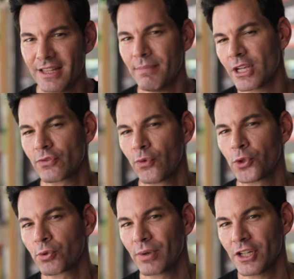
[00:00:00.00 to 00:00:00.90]
in the Mix
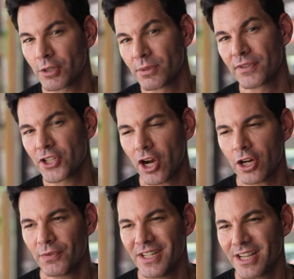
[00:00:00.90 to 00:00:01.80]
Fold 3 in terms of
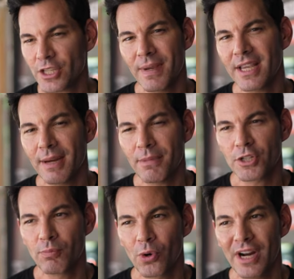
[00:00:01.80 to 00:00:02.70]
photography does make it a
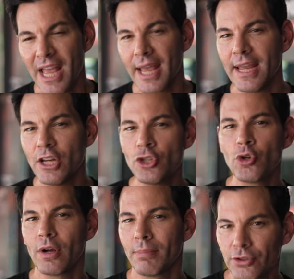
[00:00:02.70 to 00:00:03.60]
much more
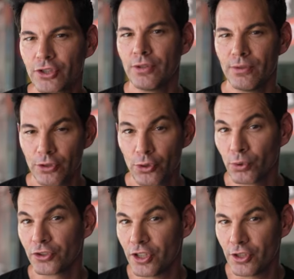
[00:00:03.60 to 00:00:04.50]
enjoyable to,
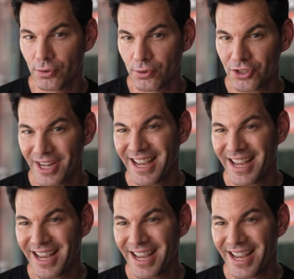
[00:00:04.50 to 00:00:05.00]
tool to use